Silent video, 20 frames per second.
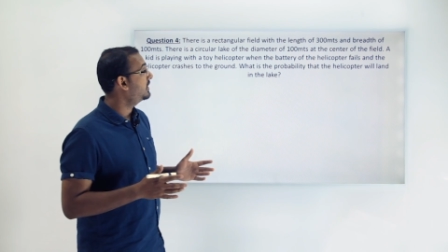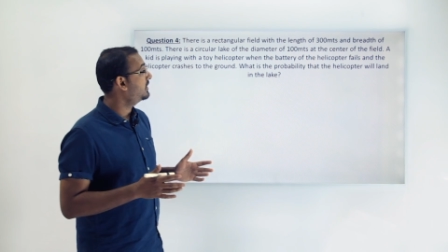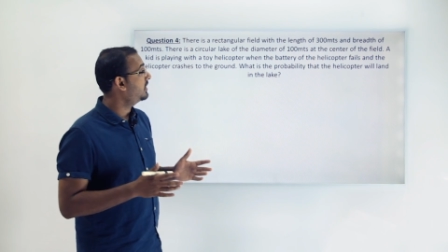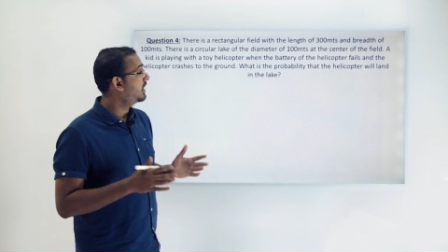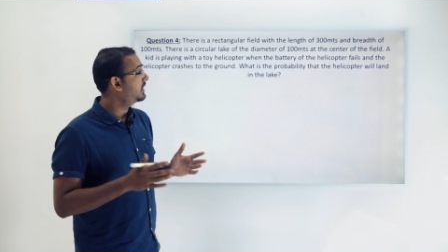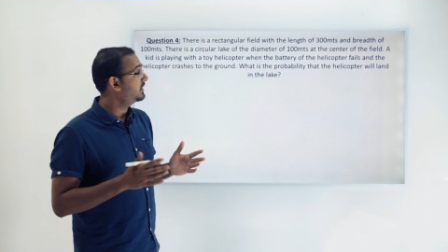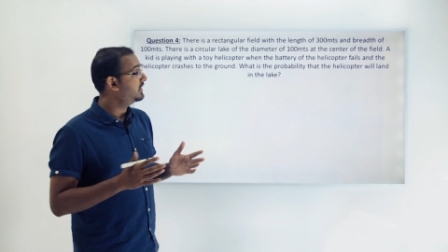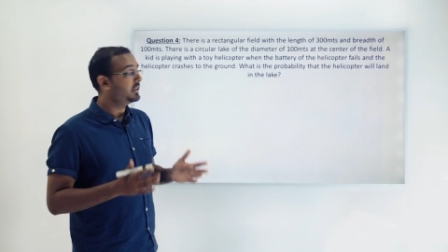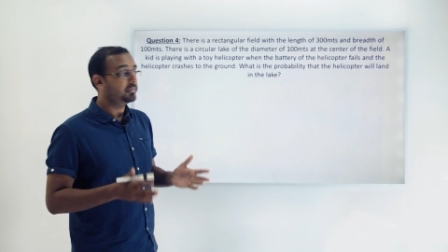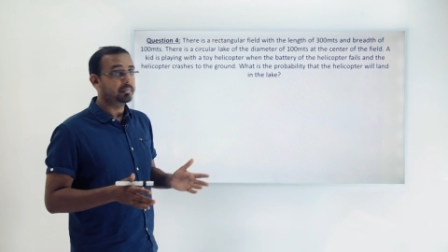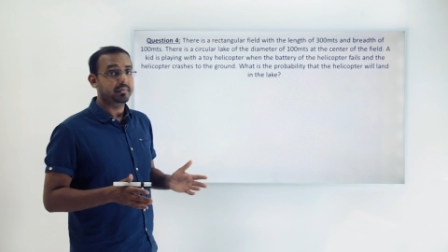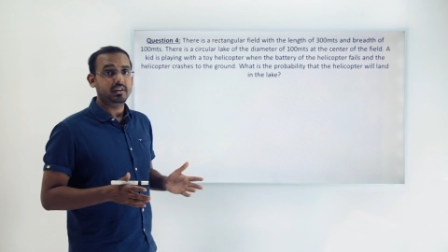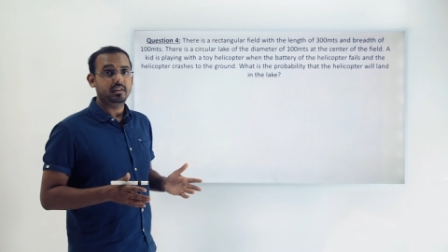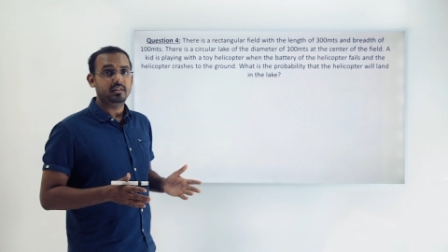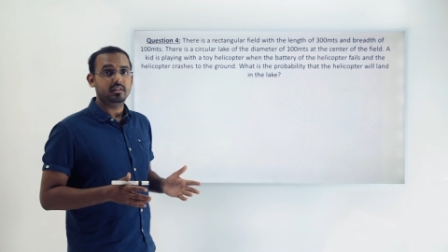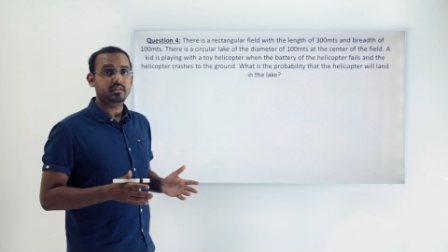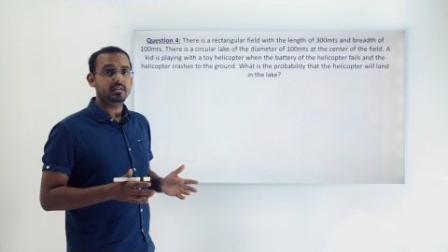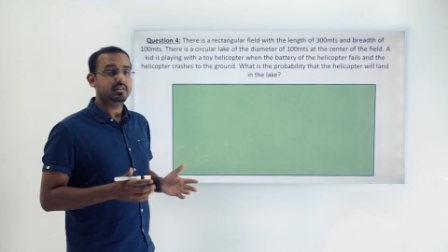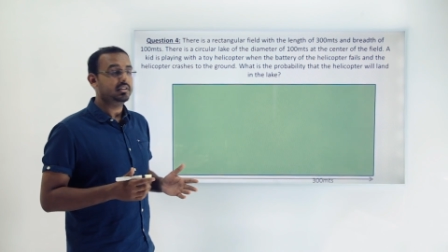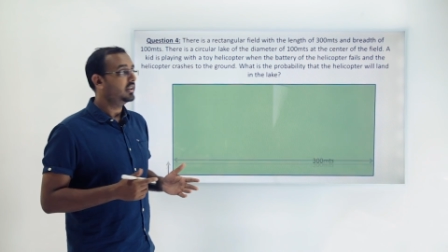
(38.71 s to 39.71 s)
100
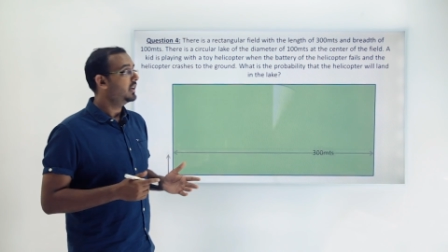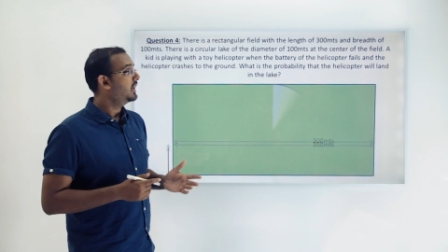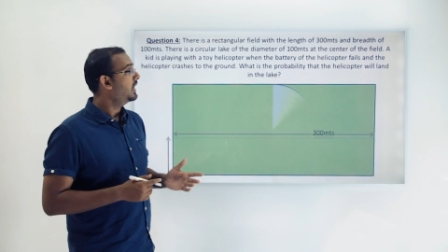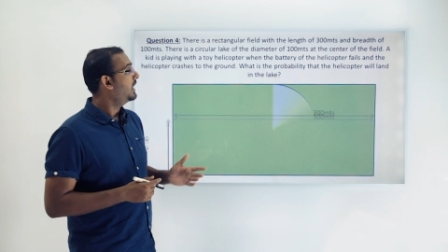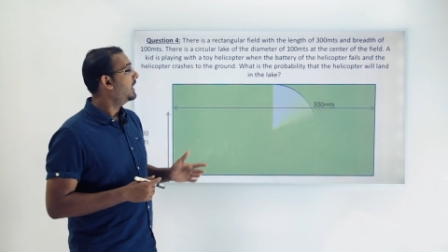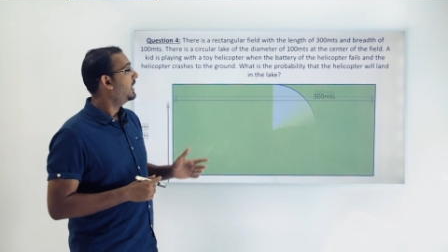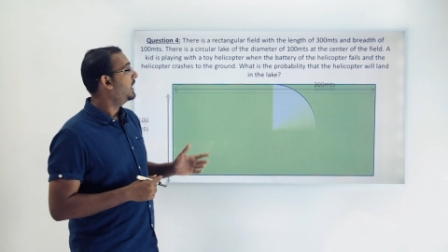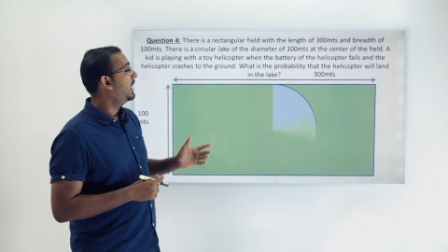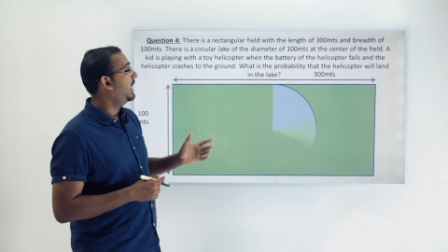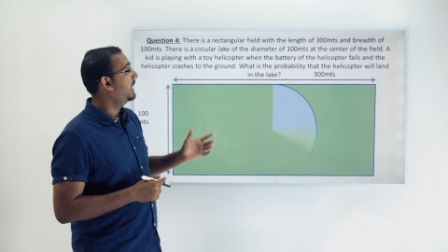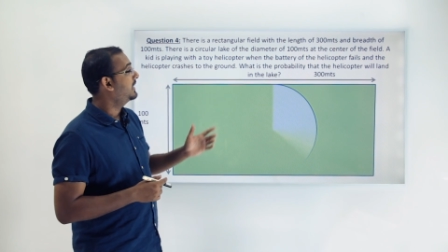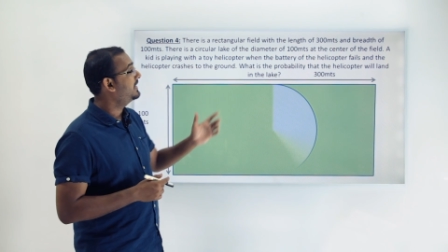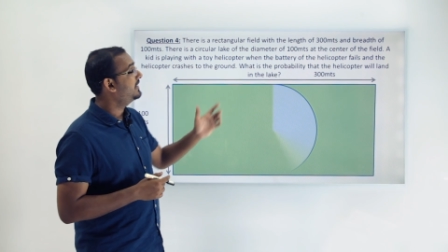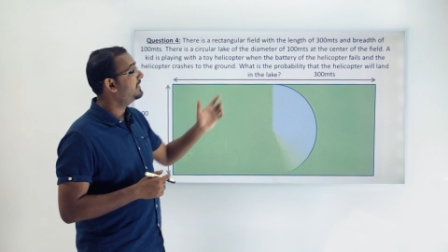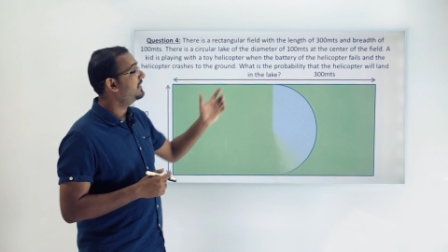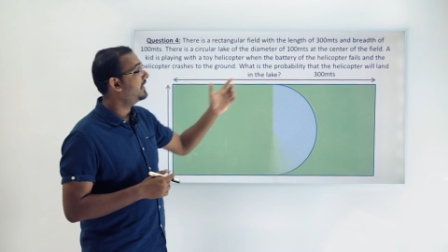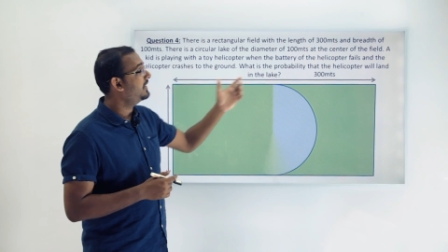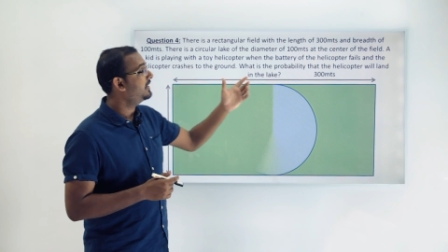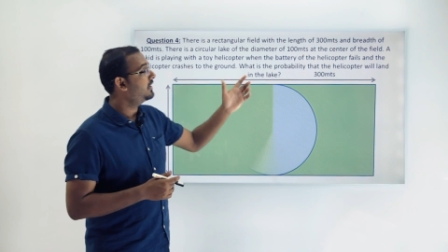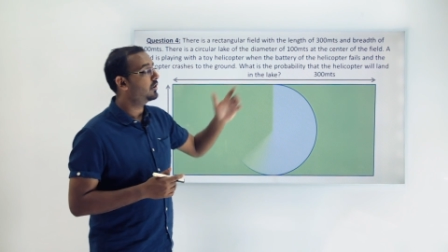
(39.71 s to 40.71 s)
meters at the
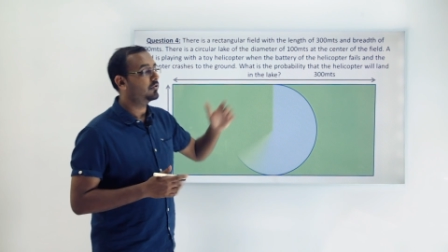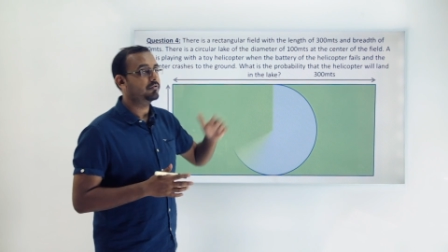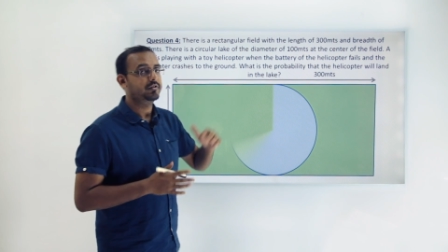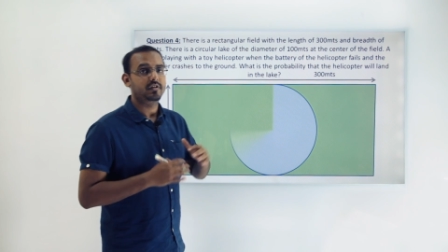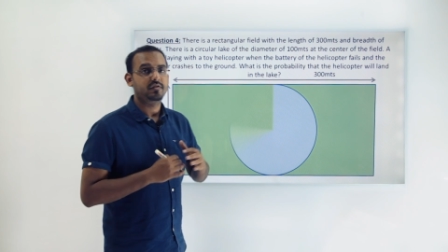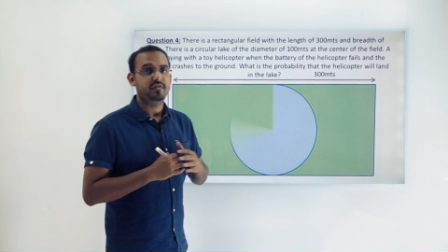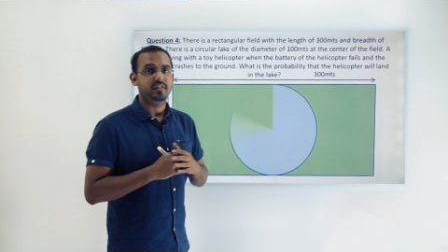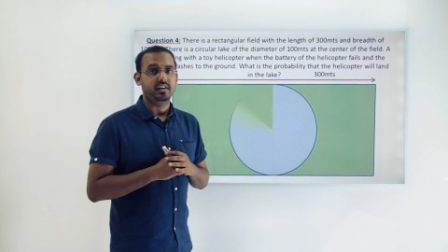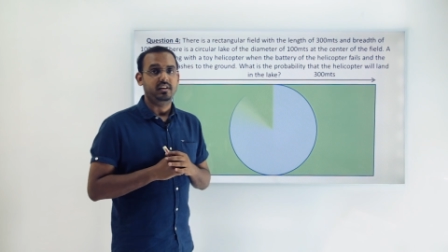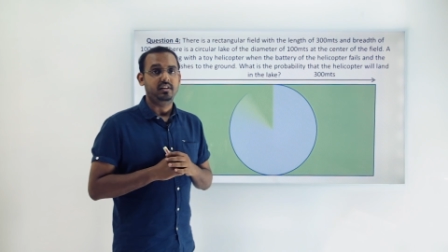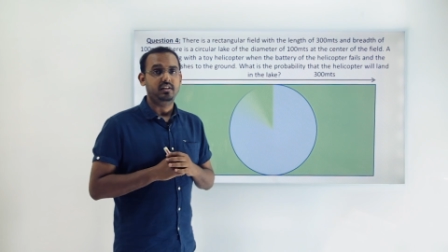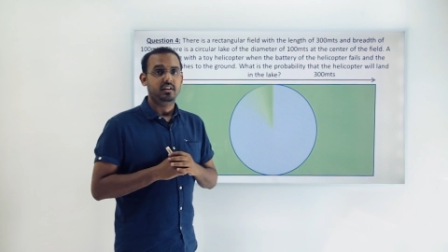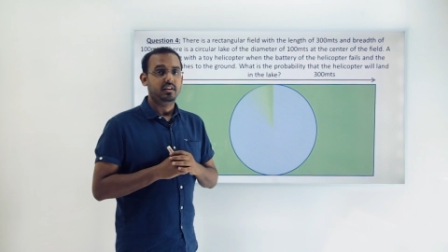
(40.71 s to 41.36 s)
center of the field.